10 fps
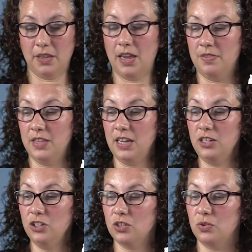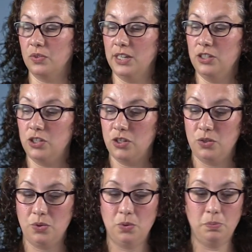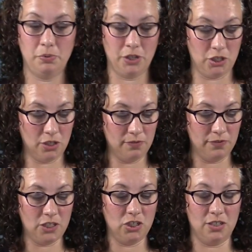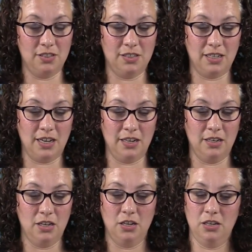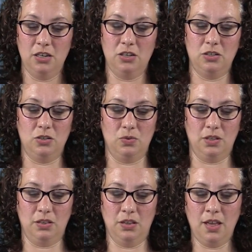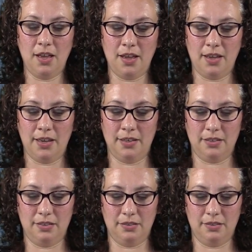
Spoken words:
and then you're going to put your fish inside. You can do a lot.